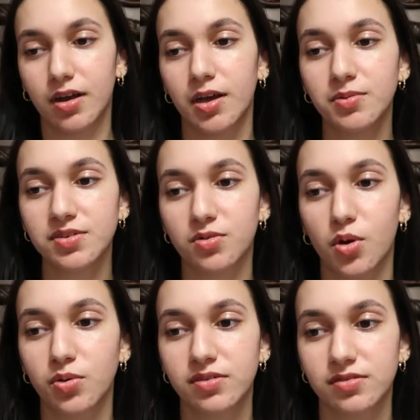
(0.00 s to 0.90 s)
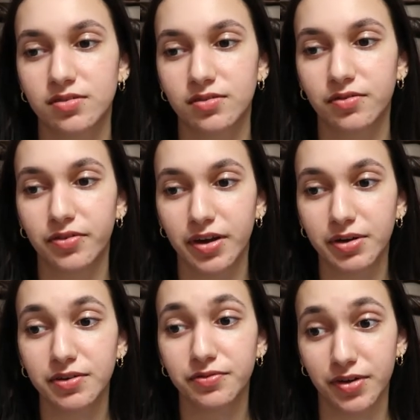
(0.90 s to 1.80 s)
I was always
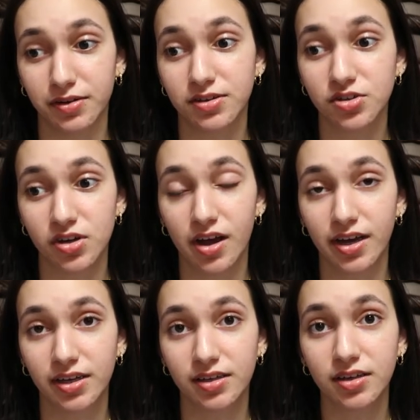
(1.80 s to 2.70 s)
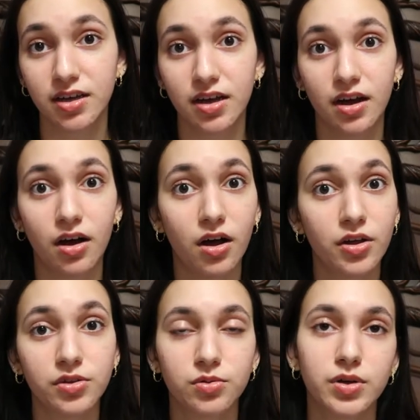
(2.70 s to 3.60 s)
very, very shy
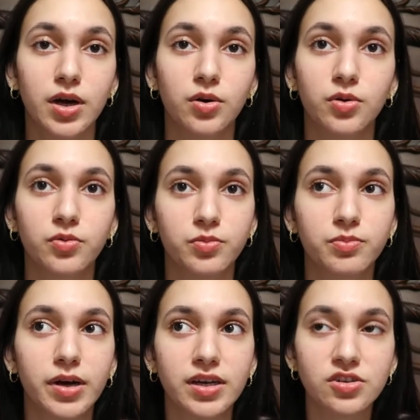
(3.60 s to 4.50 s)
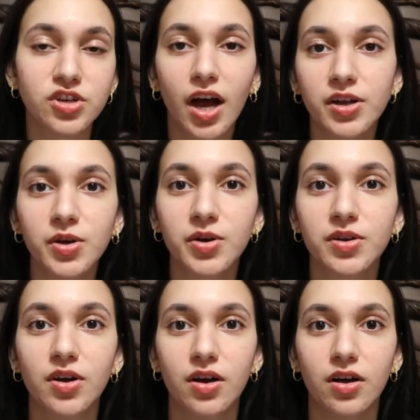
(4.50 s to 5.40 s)
all throughout my
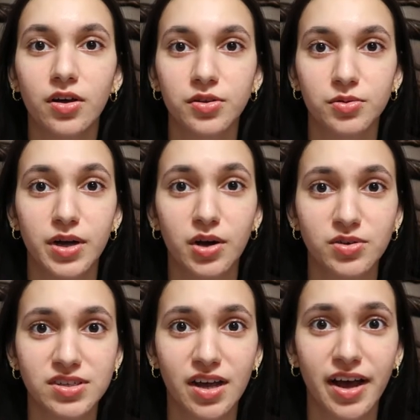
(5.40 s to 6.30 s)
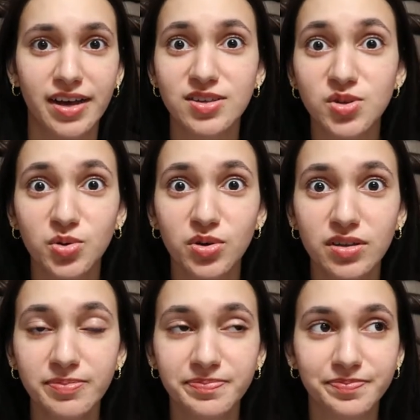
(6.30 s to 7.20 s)
childhood, all throughout high
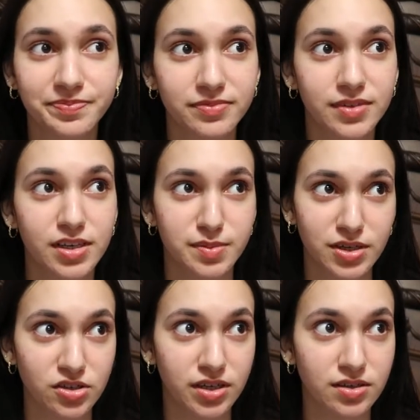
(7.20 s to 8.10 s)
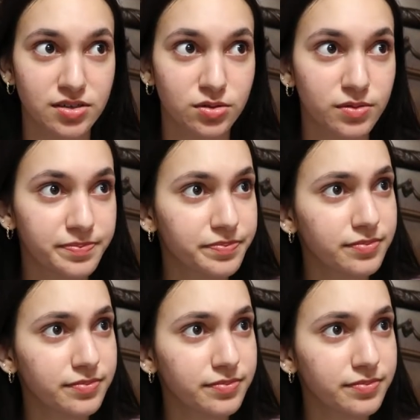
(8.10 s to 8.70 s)
school, especially high school.